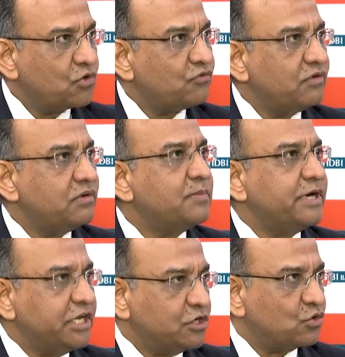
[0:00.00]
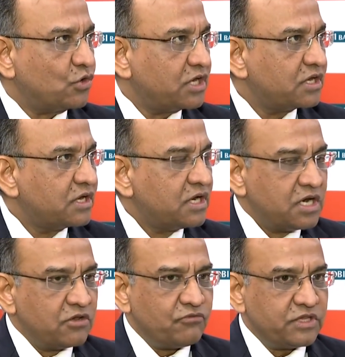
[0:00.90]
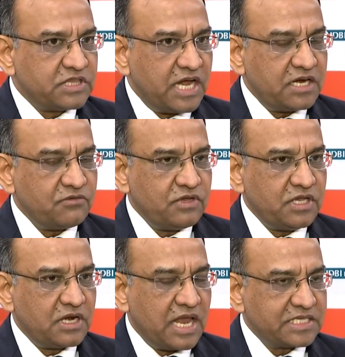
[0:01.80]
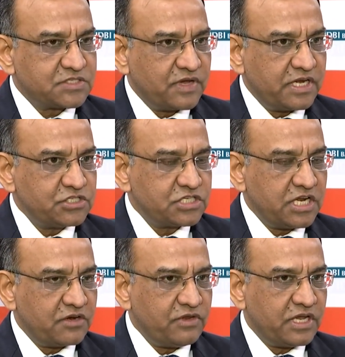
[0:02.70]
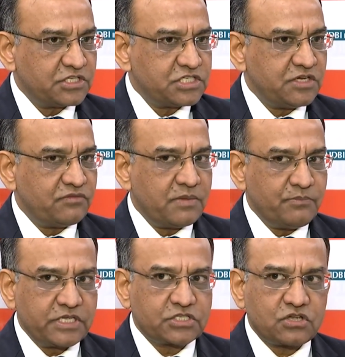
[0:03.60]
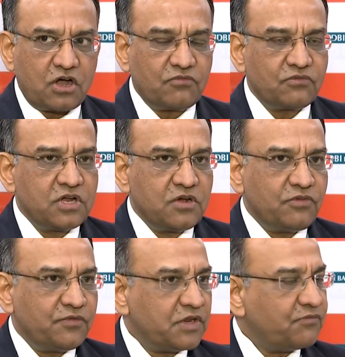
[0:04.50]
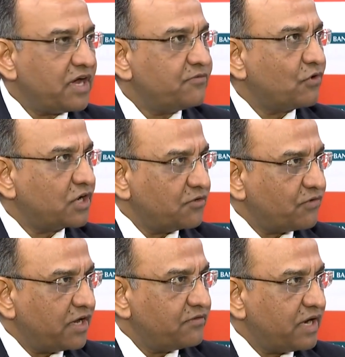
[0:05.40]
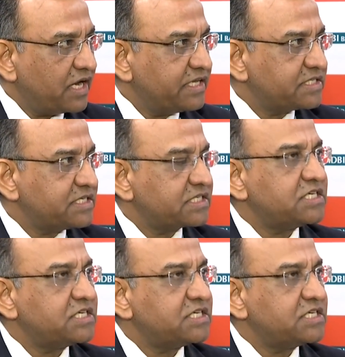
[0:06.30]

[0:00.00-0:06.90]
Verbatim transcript: book we will be degrowing. With that, we last financial year we achieved a mix of 55-45 against